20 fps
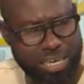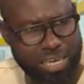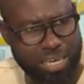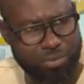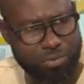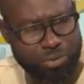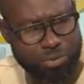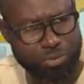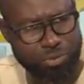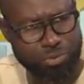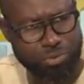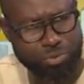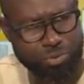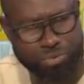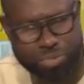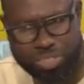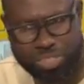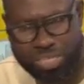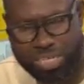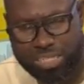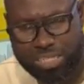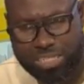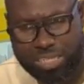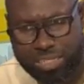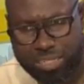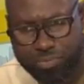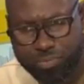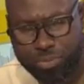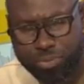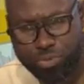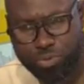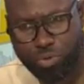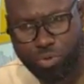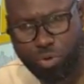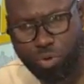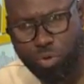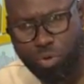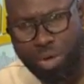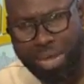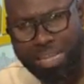we should reject that. We
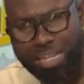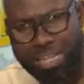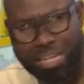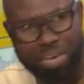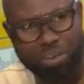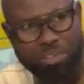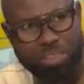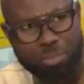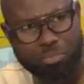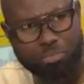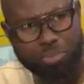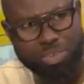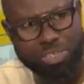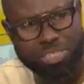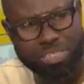should allow the president...